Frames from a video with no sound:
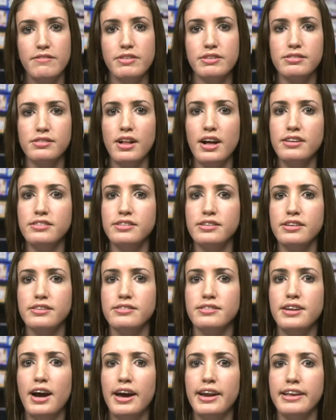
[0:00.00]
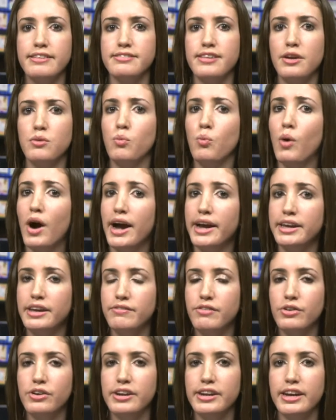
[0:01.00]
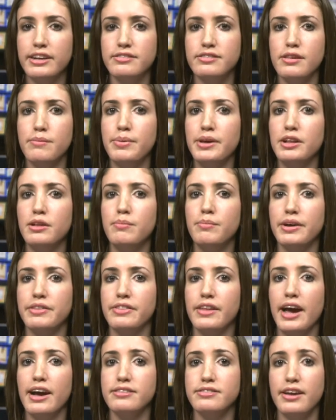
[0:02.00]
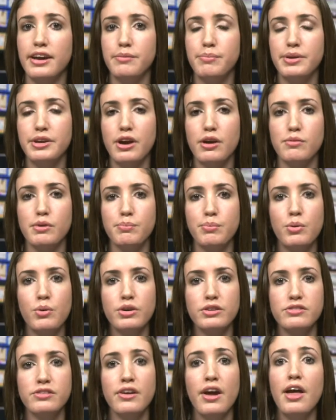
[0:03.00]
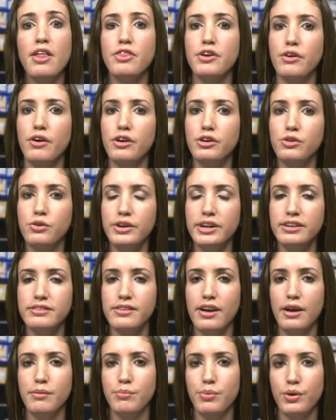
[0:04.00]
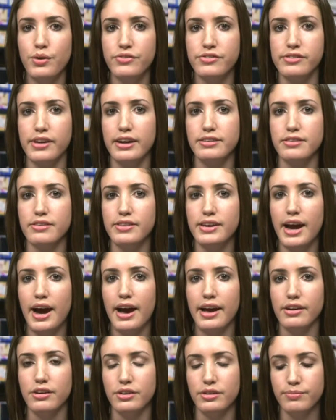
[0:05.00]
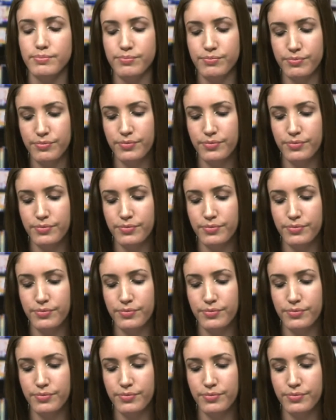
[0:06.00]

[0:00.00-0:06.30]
Fisklosky has not said why he voted against the bill, but as NPR reports, there are critics on both sides of the aisle.